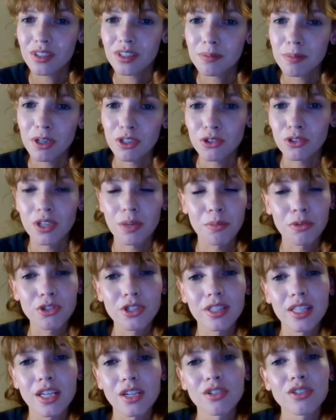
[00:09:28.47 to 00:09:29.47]
special
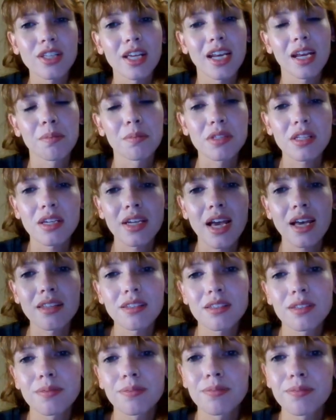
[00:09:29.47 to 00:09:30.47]
numbers and letters that Amazon
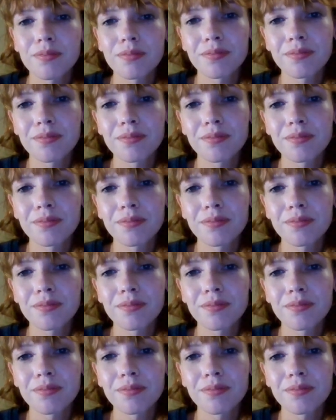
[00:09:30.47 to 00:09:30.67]
has.